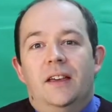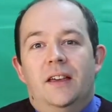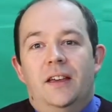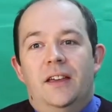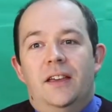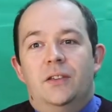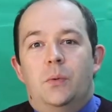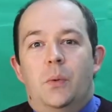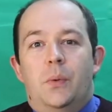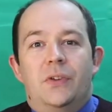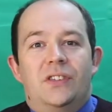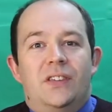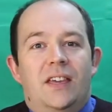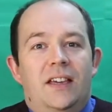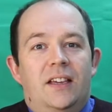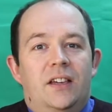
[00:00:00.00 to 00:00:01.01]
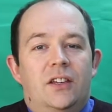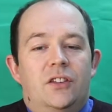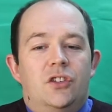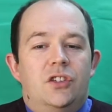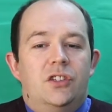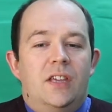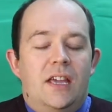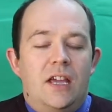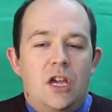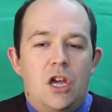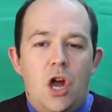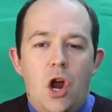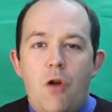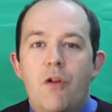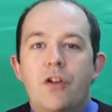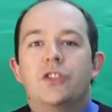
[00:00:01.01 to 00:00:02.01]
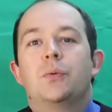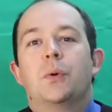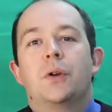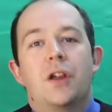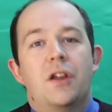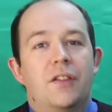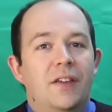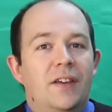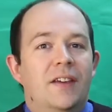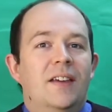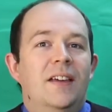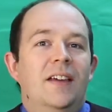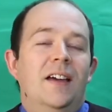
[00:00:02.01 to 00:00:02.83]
is what we're saying, just to encourage one another